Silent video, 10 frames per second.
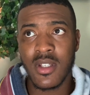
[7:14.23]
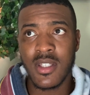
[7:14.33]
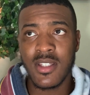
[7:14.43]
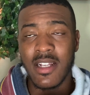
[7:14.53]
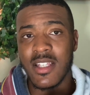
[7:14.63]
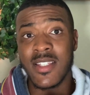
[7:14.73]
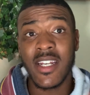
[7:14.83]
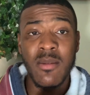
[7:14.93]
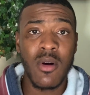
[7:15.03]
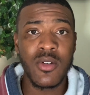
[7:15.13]
like the
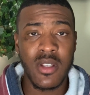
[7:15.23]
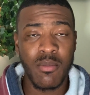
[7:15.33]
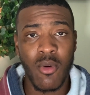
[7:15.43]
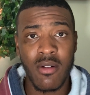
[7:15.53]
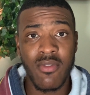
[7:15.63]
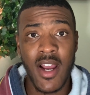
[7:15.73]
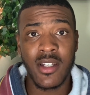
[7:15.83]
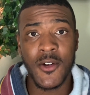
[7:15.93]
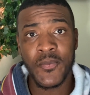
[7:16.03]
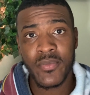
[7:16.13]
second most important
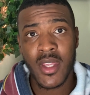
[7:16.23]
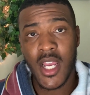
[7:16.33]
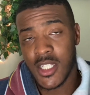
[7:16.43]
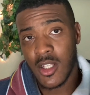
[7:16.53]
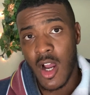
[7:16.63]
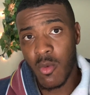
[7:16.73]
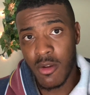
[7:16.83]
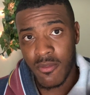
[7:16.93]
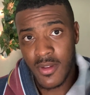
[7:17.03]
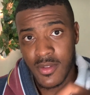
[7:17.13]
factor, is along
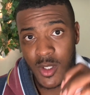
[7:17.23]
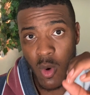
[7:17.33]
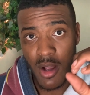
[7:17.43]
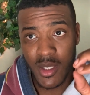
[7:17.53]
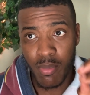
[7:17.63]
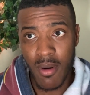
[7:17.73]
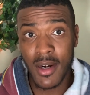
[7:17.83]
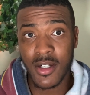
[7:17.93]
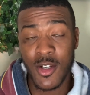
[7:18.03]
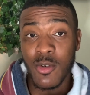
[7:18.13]
with the quality
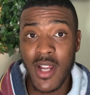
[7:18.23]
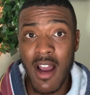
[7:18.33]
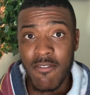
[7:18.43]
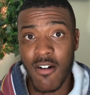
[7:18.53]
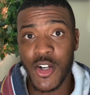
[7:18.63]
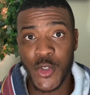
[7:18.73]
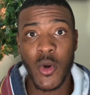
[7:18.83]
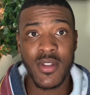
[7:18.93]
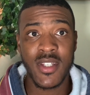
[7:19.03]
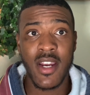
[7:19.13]
product, do not fall short
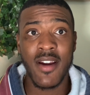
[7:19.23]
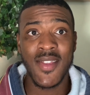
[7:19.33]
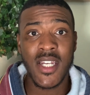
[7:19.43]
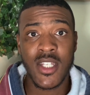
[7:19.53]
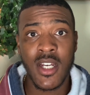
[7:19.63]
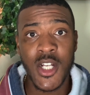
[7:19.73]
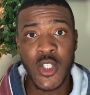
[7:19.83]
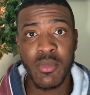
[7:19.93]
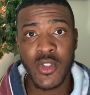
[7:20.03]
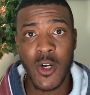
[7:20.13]
in this area, and that is
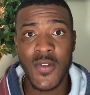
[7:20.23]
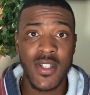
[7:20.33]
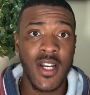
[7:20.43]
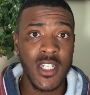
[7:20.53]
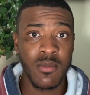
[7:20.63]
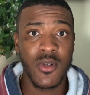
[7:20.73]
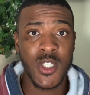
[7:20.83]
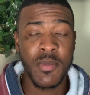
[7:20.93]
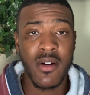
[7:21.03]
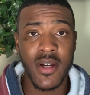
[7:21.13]
customer service and customer
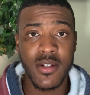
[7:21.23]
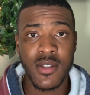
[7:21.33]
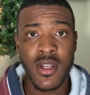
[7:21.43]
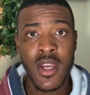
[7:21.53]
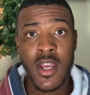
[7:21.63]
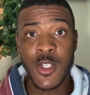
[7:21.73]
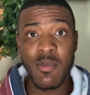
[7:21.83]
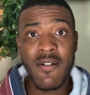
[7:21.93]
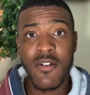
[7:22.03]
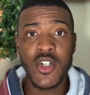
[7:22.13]
experience. So
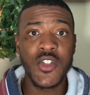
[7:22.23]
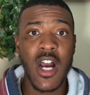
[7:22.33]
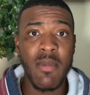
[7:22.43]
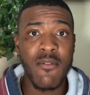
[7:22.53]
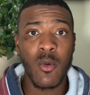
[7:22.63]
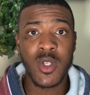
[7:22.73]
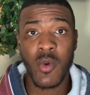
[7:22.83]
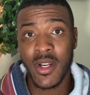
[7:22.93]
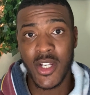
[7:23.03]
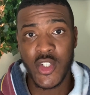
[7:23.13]
my first job ever was
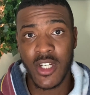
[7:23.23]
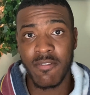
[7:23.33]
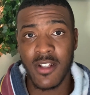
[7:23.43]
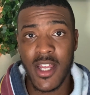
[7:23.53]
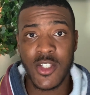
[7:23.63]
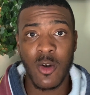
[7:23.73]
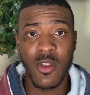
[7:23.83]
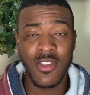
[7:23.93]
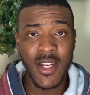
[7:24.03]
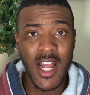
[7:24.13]
working at Chick-fil-A. So
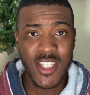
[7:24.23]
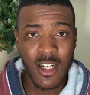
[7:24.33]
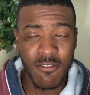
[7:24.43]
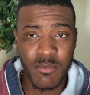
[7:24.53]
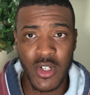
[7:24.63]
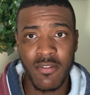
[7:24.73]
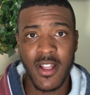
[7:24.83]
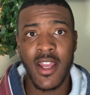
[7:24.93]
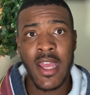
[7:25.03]
the thing I took from Chick-fil-A,